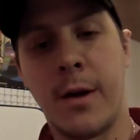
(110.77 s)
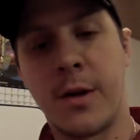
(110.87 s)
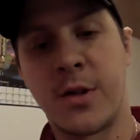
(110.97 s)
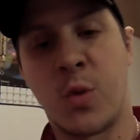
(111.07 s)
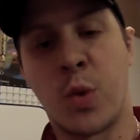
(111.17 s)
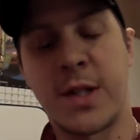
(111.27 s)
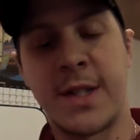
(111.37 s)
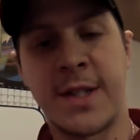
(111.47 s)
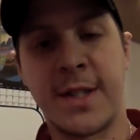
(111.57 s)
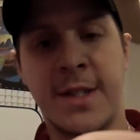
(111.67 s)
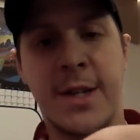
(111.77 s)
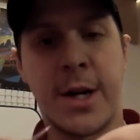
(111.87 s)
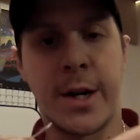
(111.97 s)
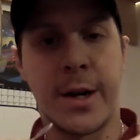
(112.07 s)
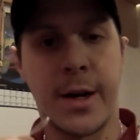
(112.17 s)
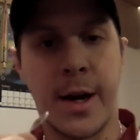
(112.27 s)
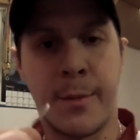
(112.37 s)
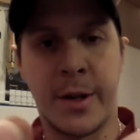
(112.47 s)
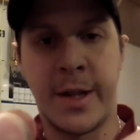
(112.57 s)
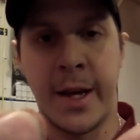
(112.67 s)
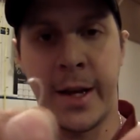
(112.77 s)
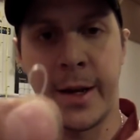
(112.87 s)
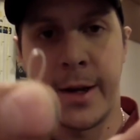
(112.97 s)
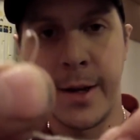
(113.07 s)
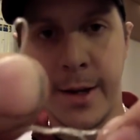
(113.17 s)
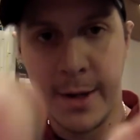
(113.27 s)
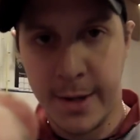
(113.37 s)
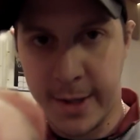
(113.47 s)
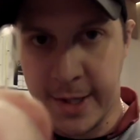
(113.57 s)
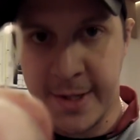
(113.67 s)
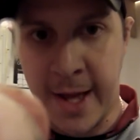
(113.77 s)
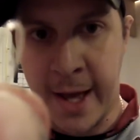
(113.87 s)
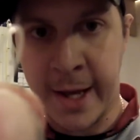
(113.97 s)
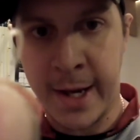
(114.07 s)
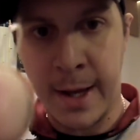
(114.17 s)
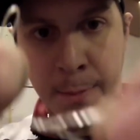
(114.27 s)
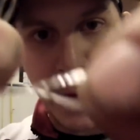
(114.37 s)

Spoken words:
So once this is done, I'm going to take this tag in and